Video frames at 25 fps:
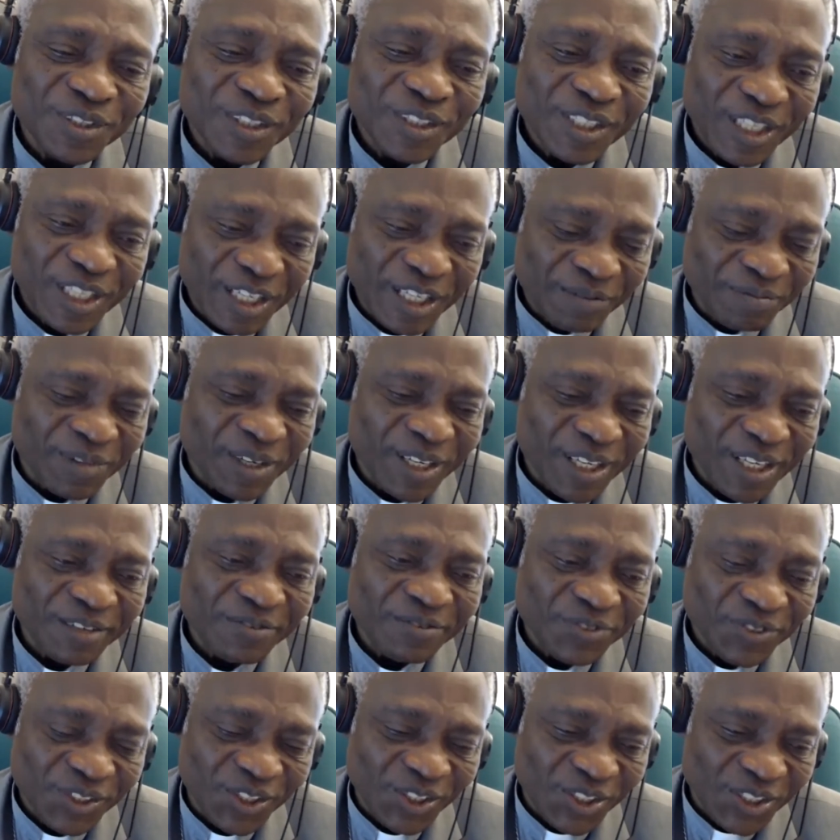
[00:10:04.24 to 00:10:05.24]
him live
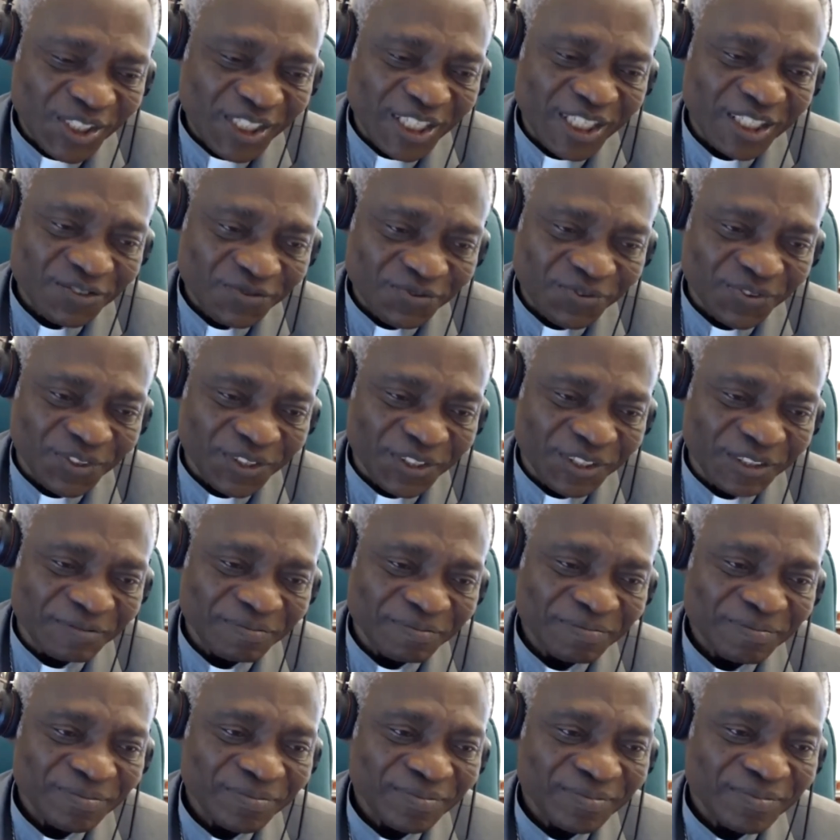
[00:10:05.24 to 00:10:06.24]
successfully.
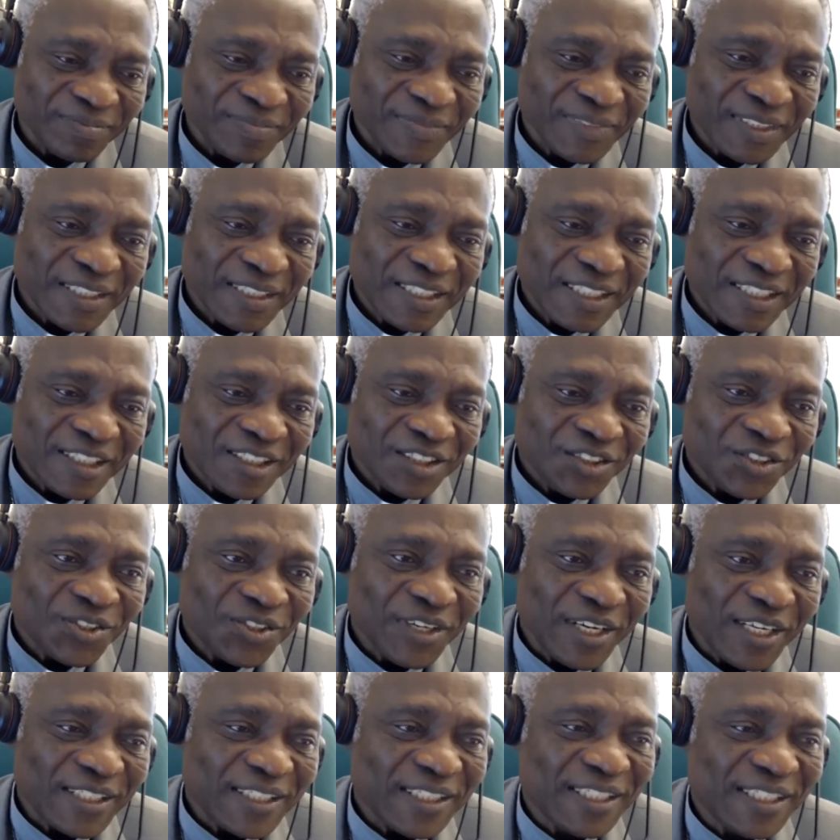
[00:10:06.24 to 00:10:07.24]
So
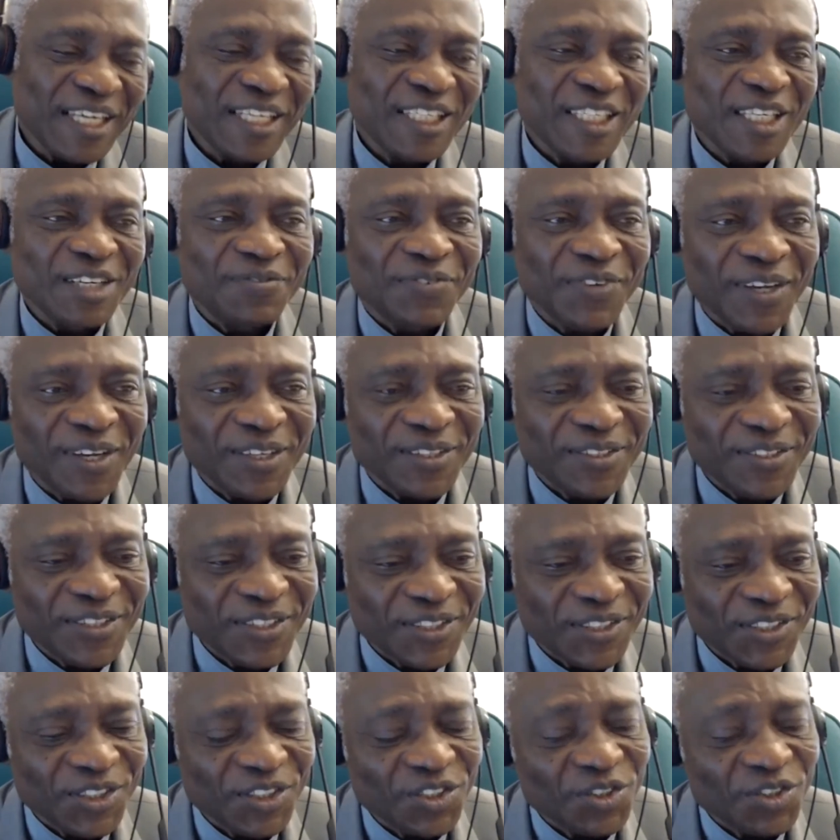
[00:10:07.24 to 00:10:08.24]
a set of
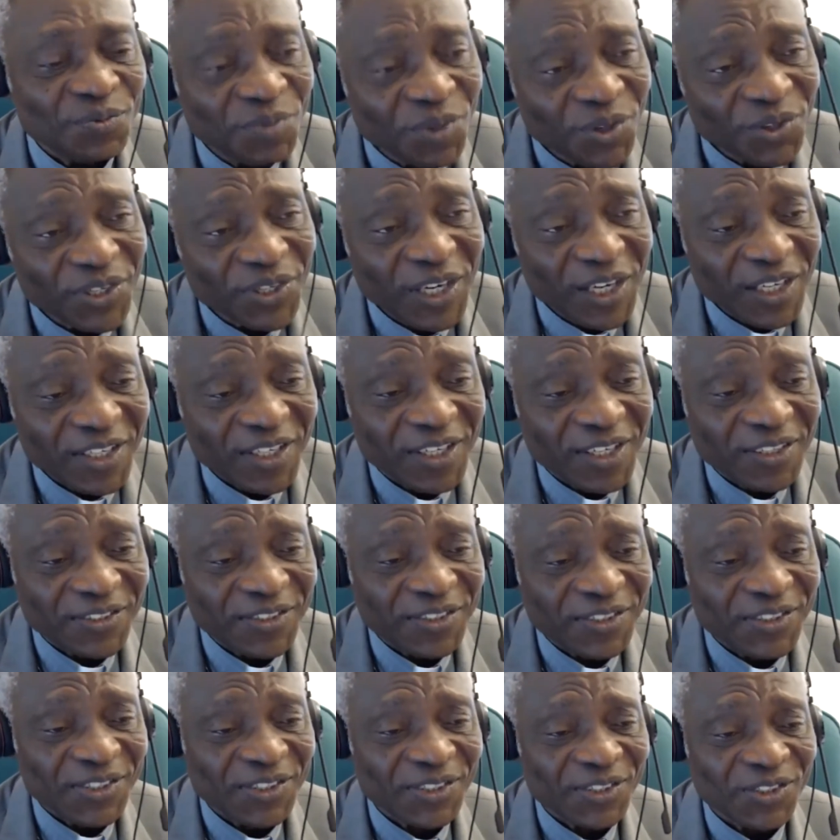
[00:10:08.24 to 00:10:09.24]
conditions, moral
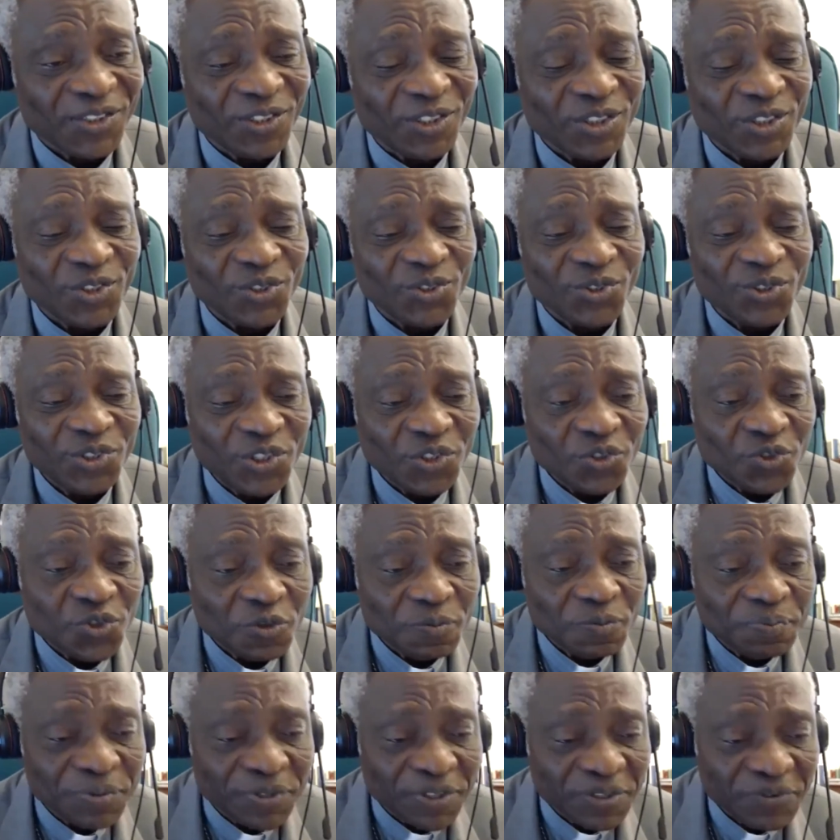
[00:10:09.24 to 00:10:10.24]
conditions, also need to
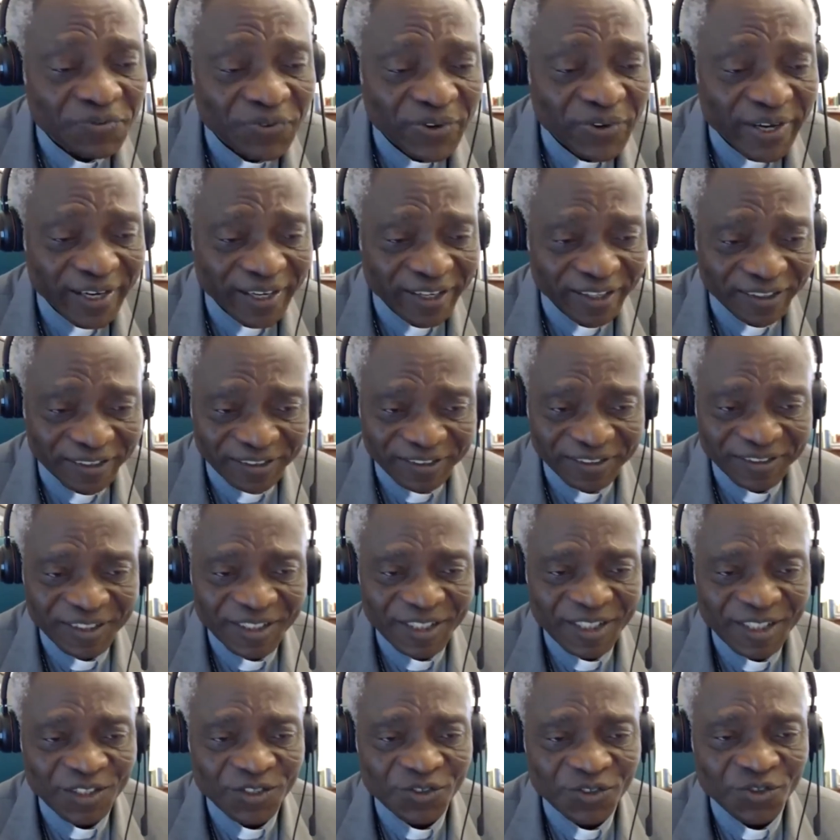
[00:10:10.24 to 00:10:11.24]
prevail
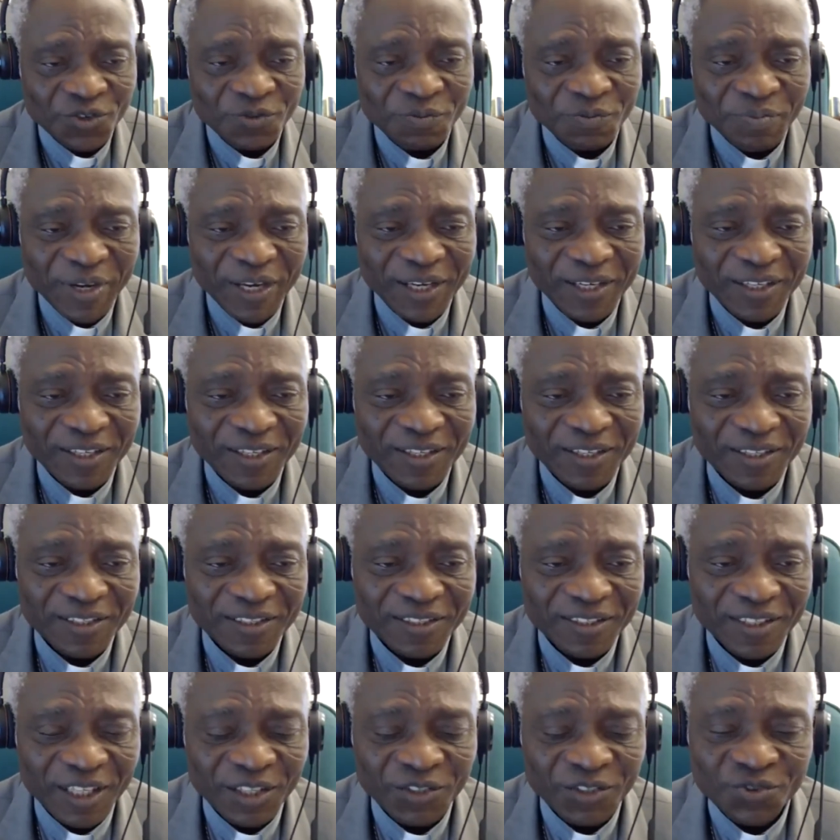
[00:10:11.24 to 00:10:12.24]
to make
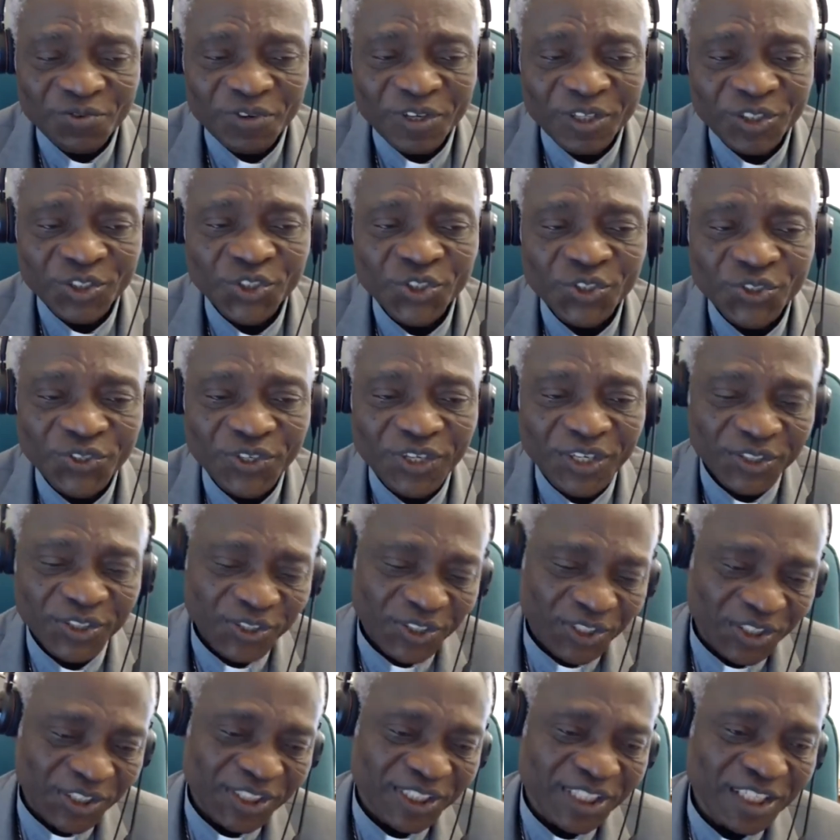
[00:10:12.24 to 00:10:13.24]
and to ensure a
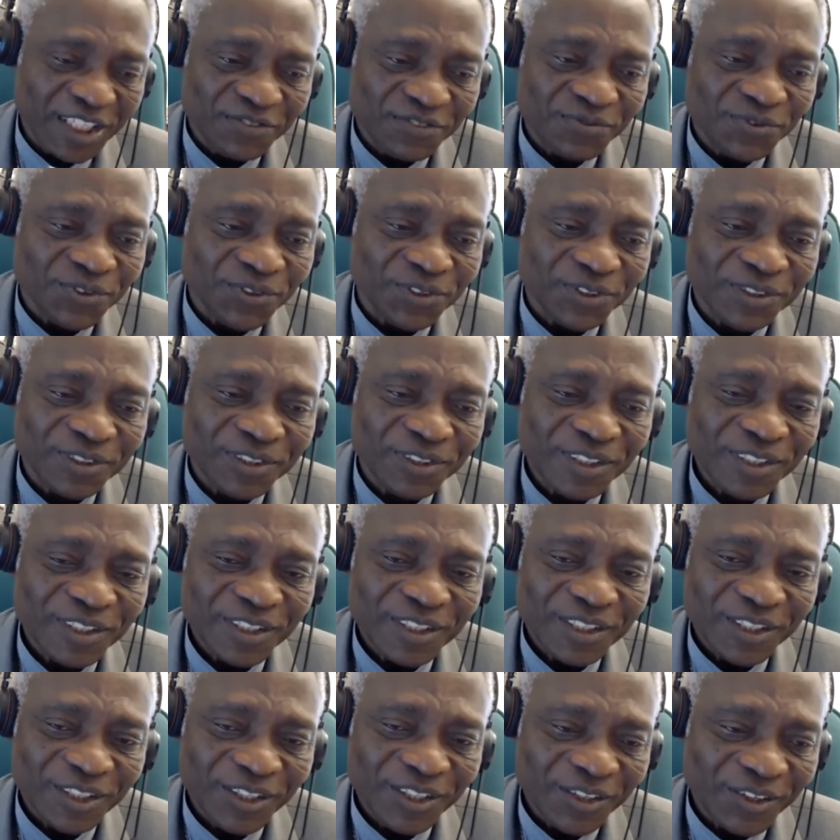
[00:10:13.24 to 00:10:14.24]
successful,
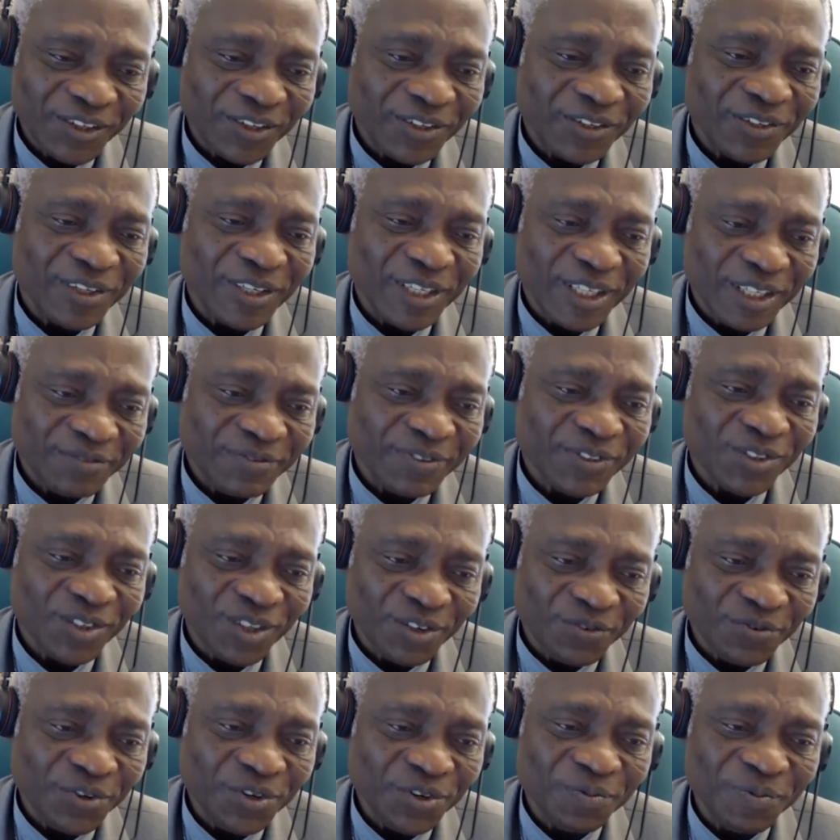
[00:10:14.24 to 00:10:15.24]
living
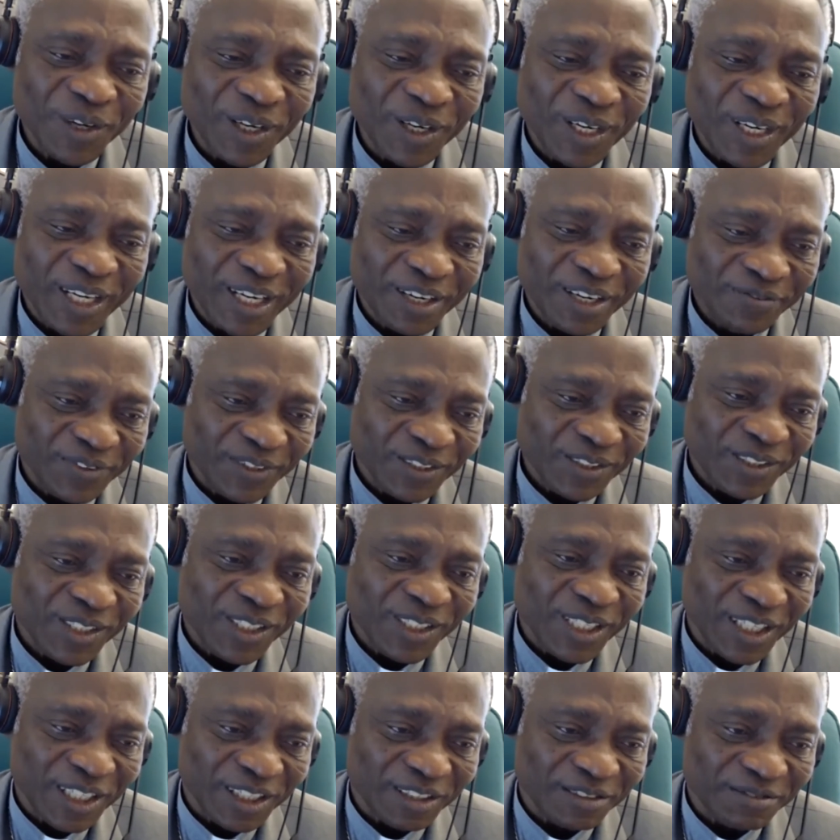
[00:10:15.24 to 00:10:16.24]
of human life
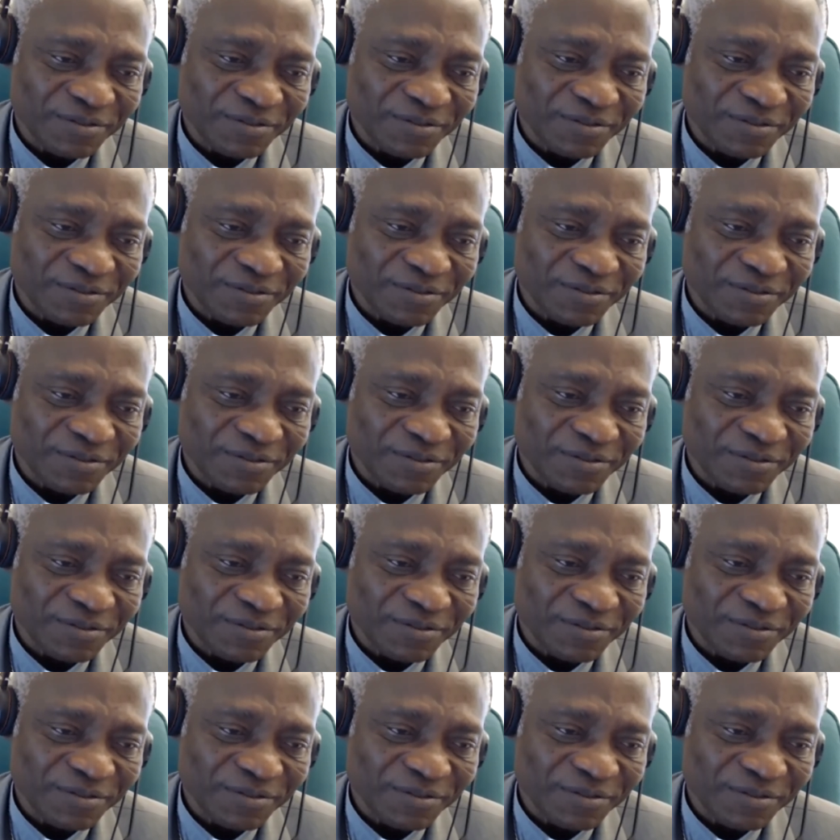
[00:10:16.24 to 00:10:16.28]
itself.